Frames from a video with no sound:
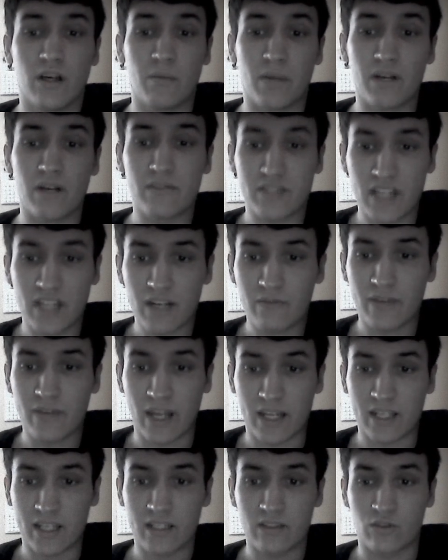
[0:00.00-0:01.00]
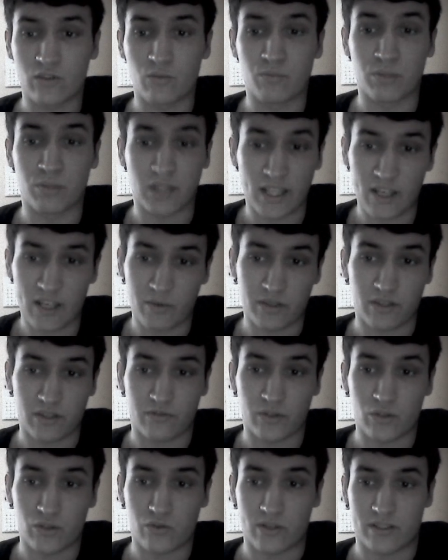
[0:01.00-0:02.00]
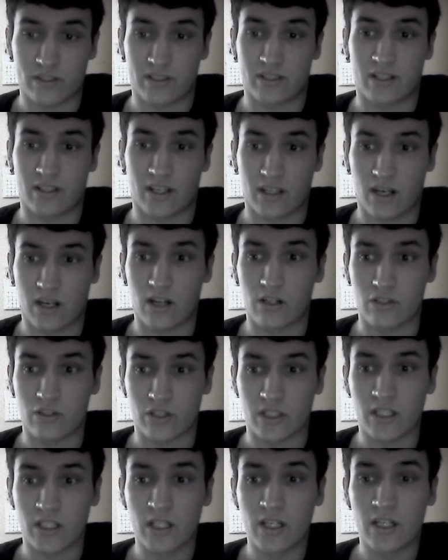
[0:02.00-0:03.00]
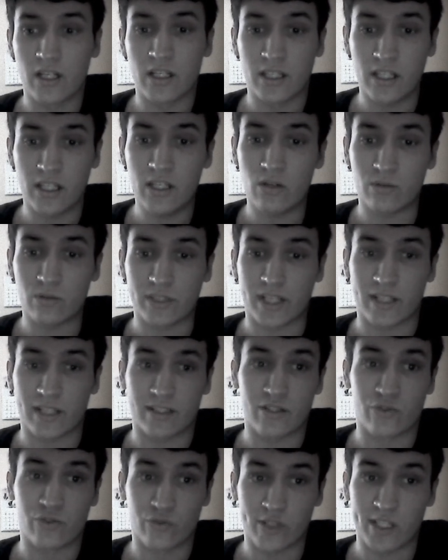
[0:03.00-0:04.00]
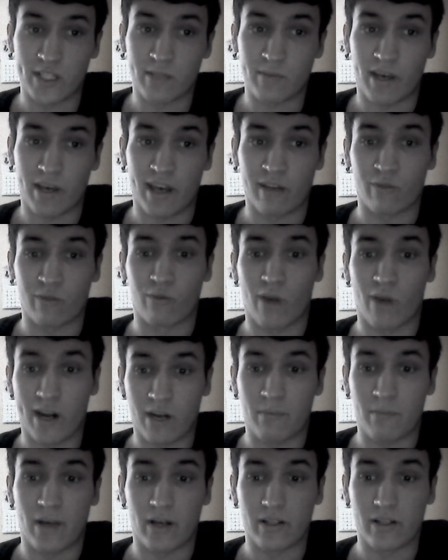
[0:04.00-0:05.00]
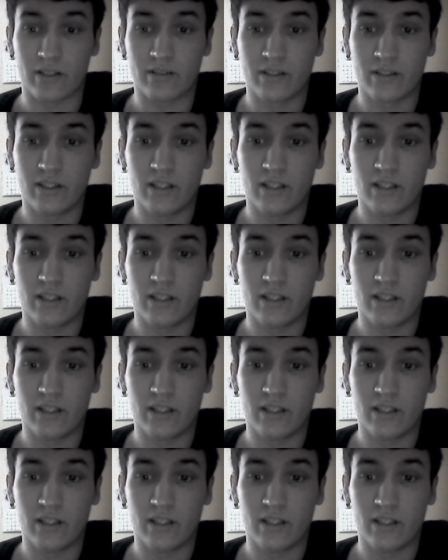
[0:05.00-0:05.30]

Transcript: But instead of getting to play with the futuristic technology, he only got to dream and write about it.